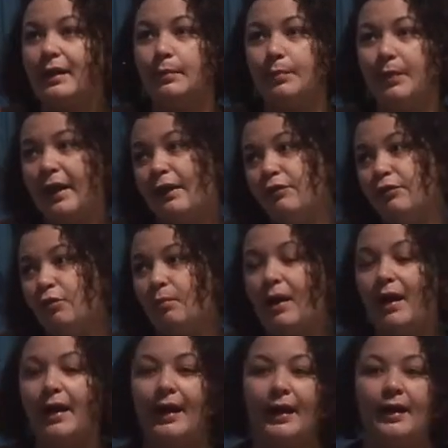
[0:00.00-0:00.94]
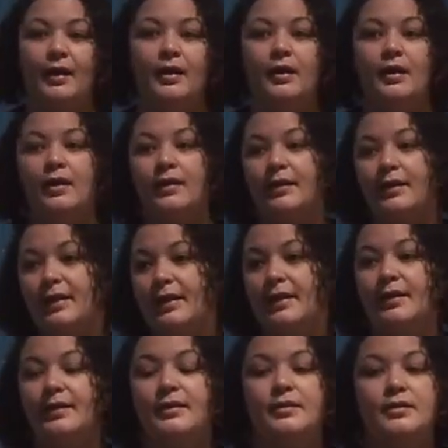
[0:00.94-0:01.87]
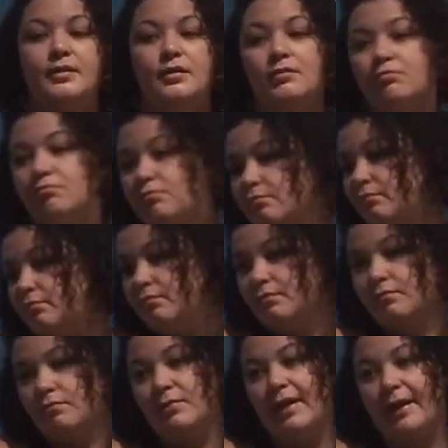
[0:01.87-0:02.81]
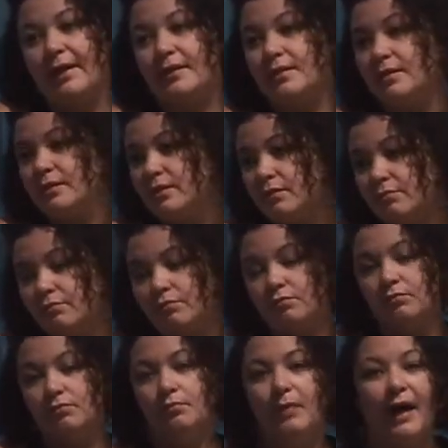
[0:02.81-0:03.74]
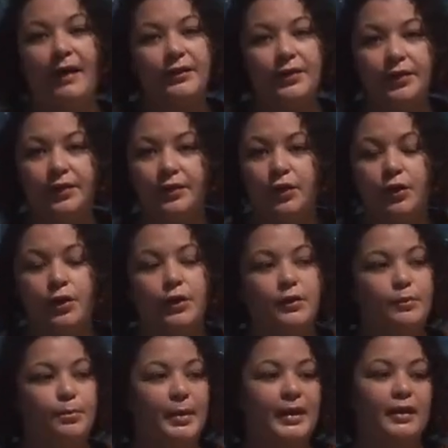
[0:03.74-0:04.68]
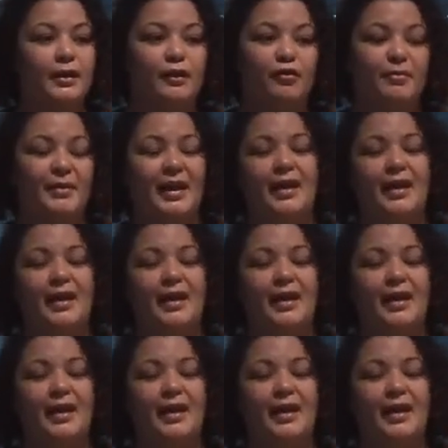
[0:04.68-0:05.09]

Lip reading: I can pay for my gears next month, you know, the beginning of